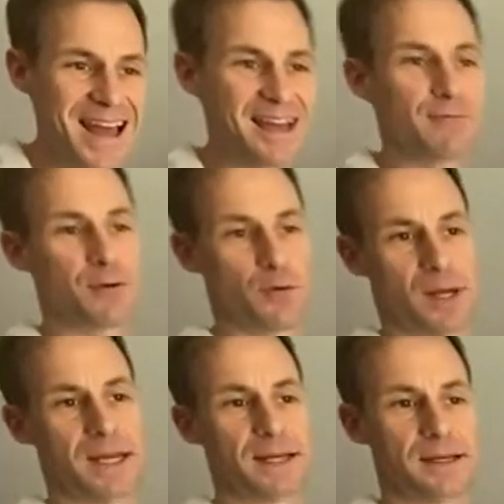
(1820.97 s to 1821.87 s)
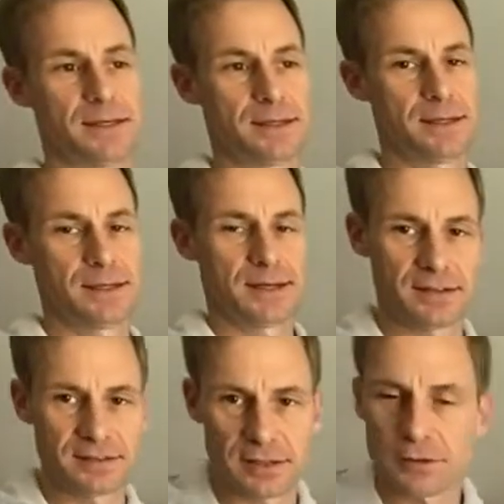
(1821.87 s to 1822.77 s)
every week
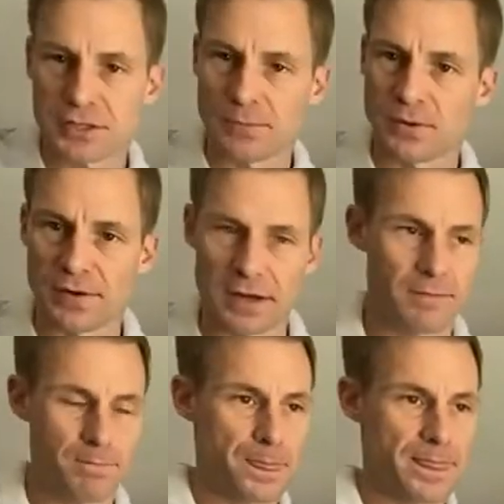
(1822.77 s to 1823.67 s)
is leadership development.